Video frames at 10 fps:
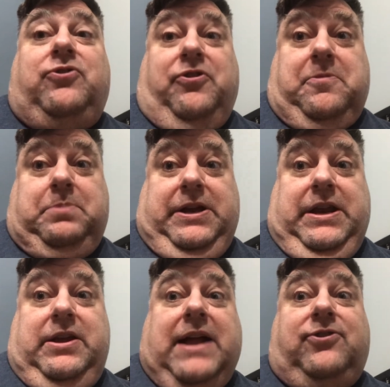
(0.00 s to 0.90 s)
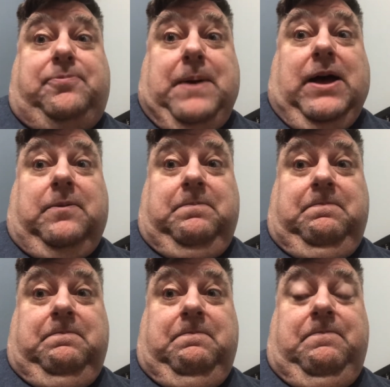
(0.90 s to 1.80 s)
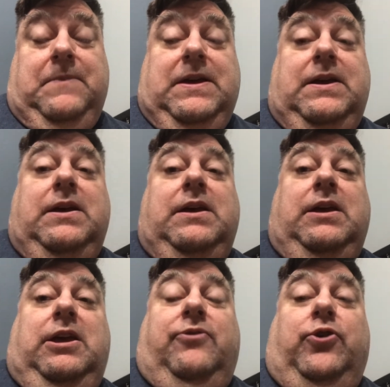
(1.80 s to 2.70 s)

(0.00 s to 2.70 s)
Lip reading: you're completing that spell. If